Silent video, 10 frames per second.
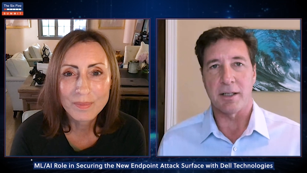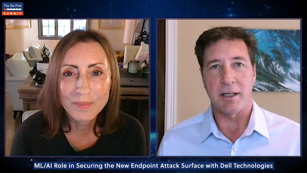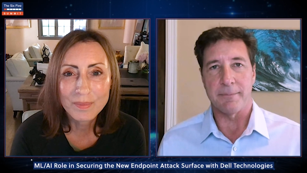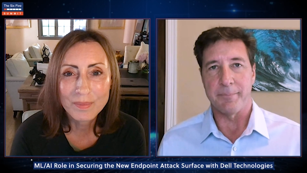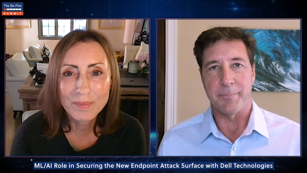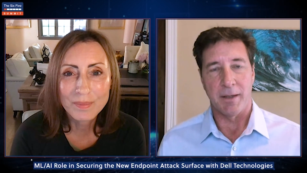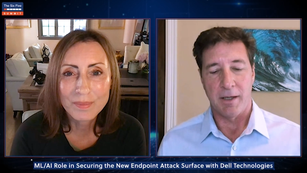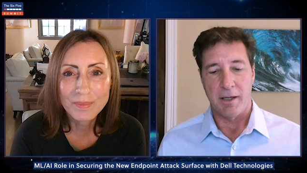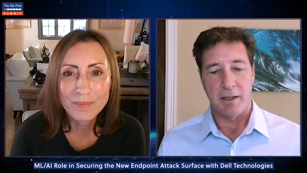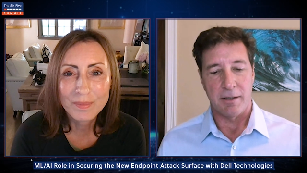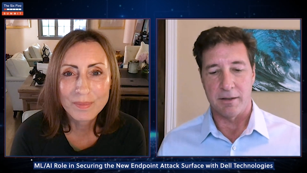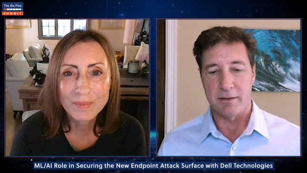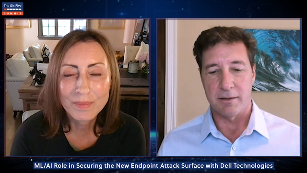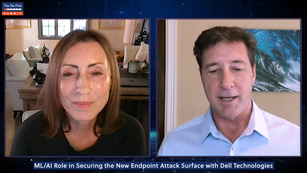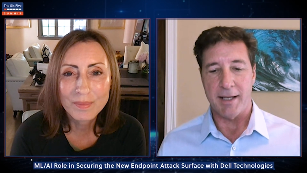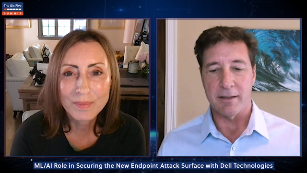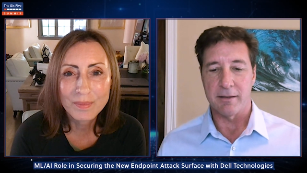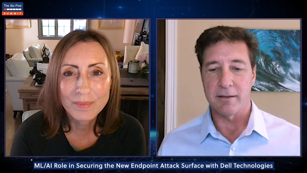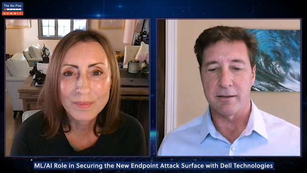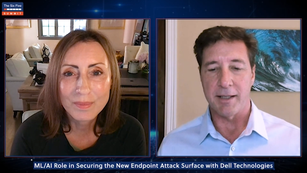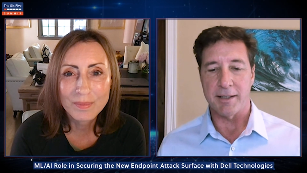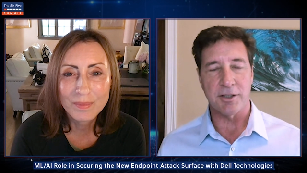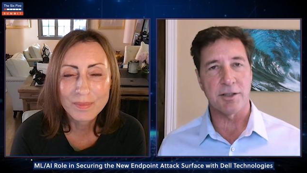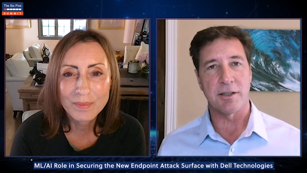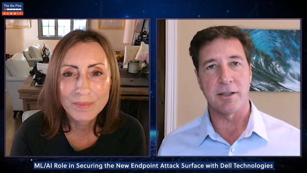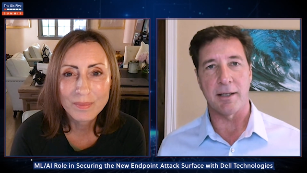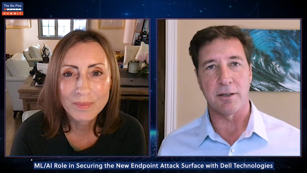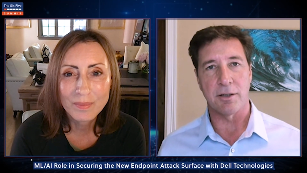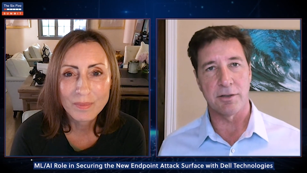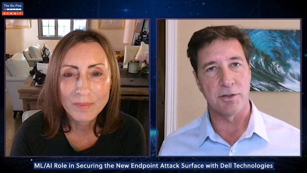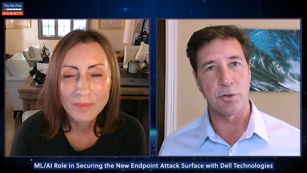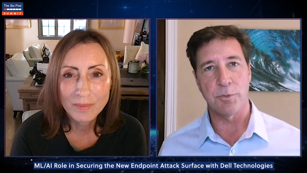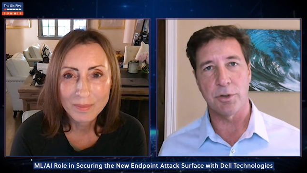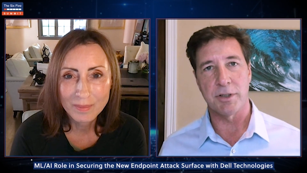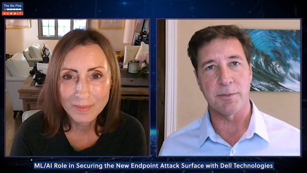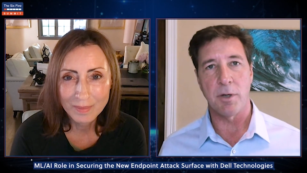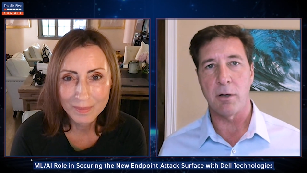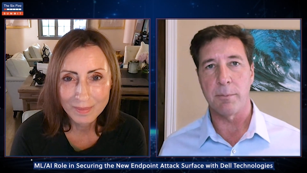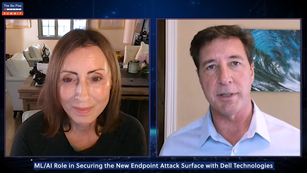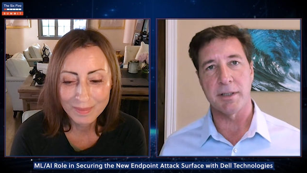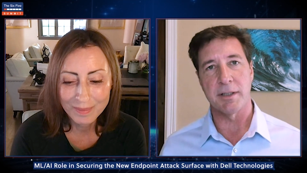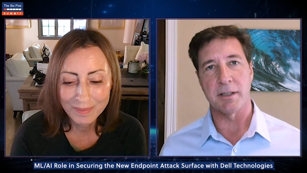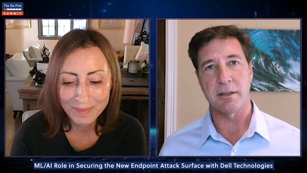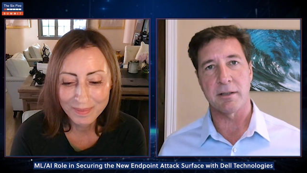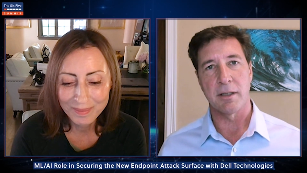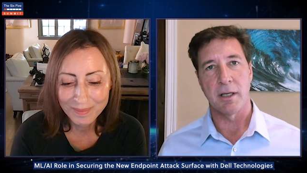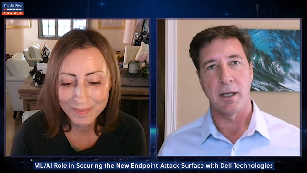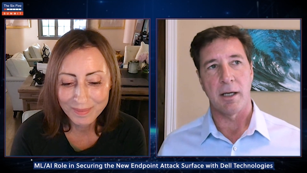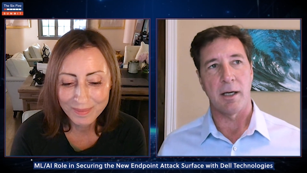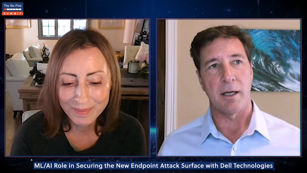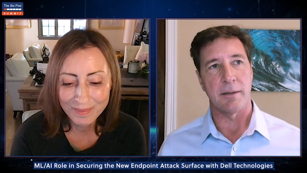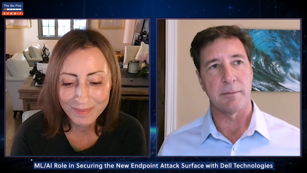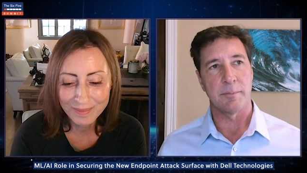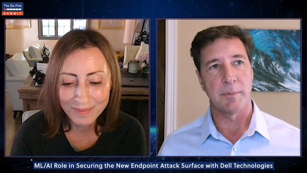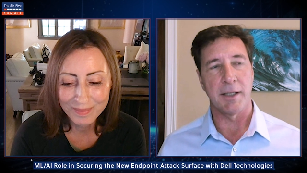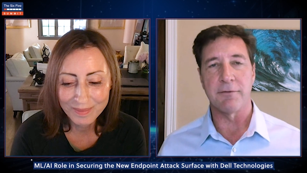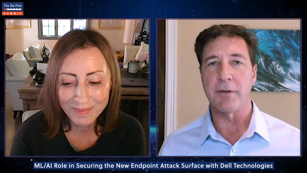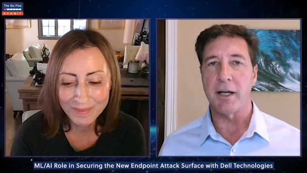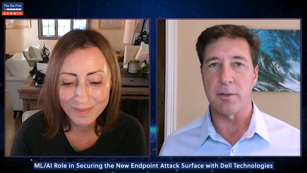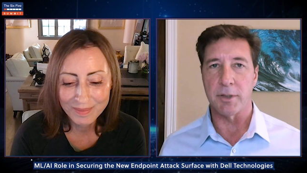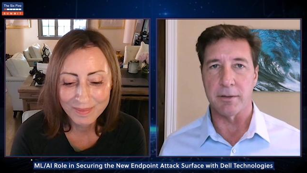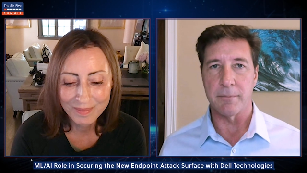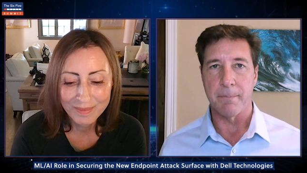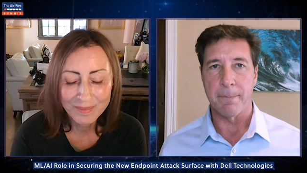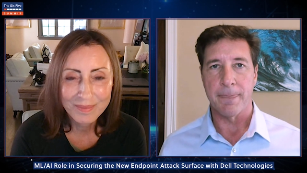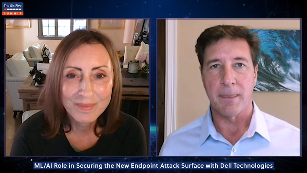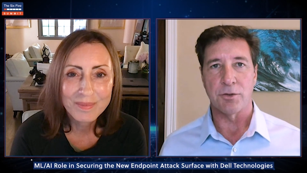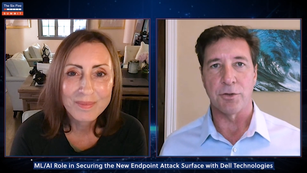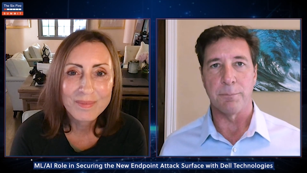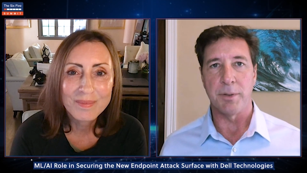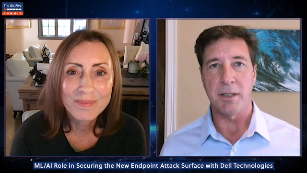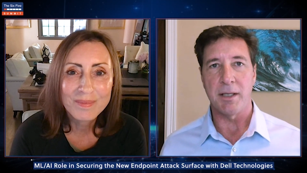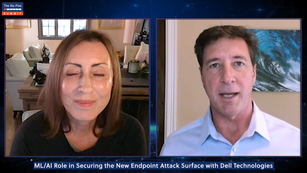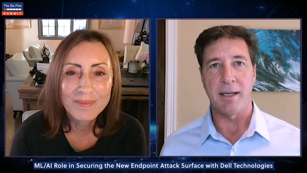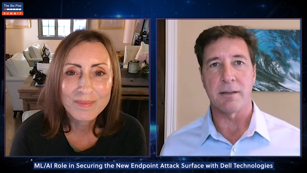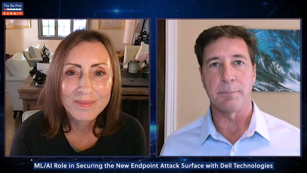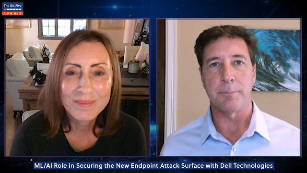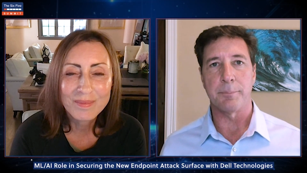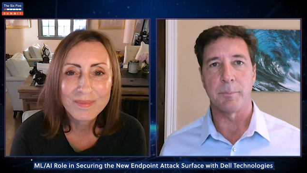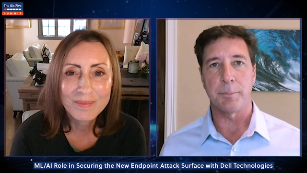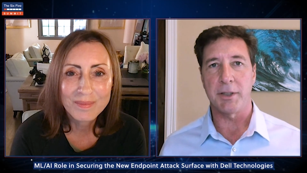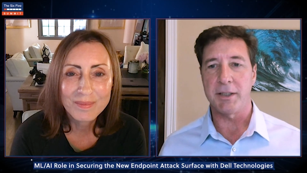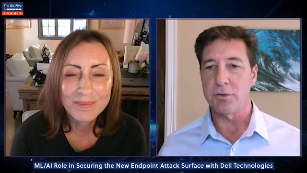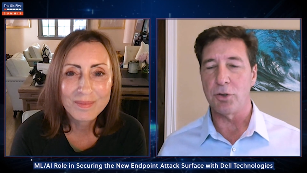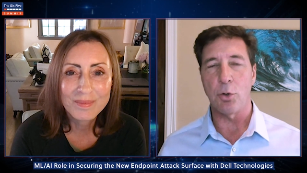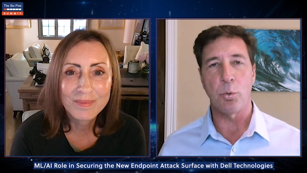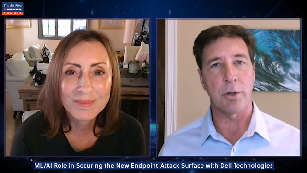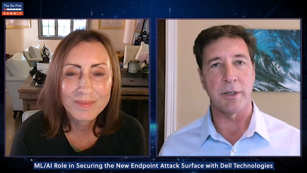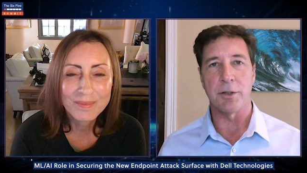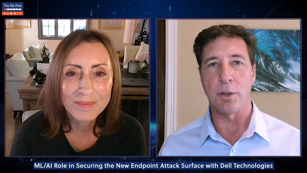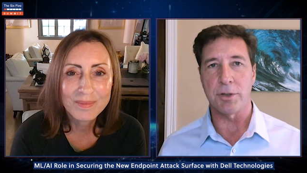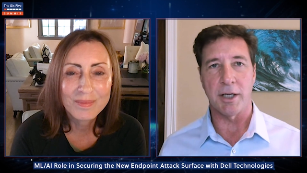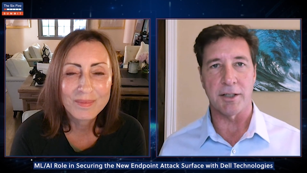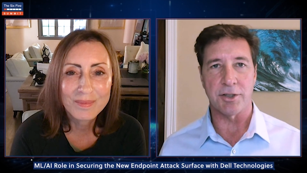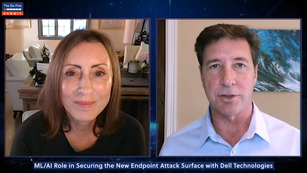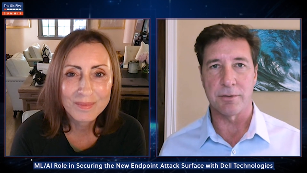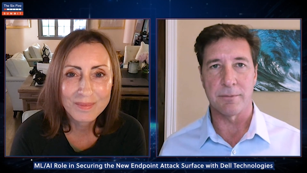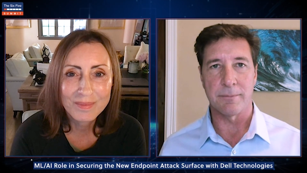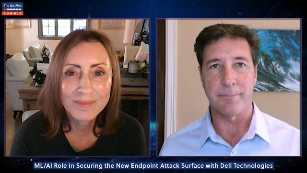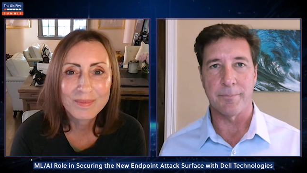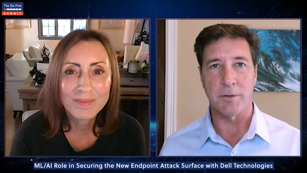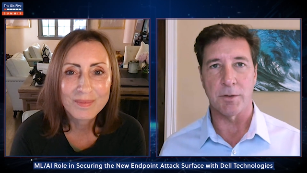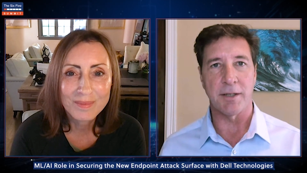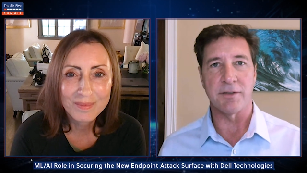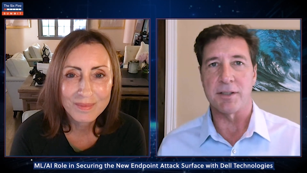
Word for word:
Speaker 1: um, that that's that consumer and small business uh, environment should be a complete no worry, no touch, you know, kind of